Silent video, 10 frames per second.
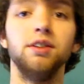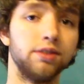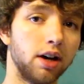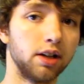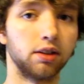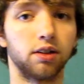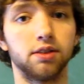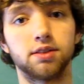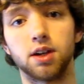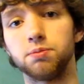design
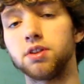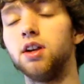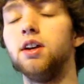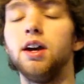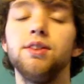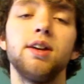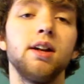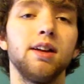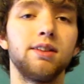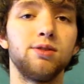concepts, and then I
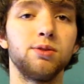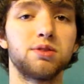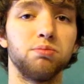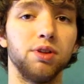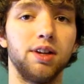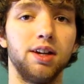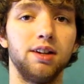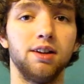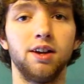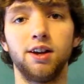like to
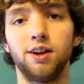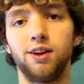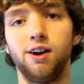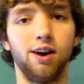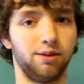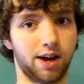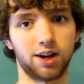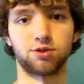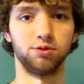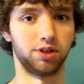explain uh,
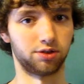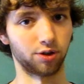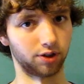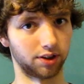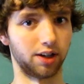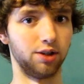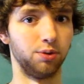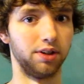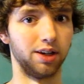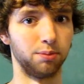actually turning that
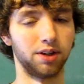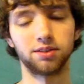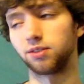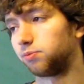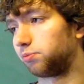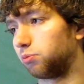into a database,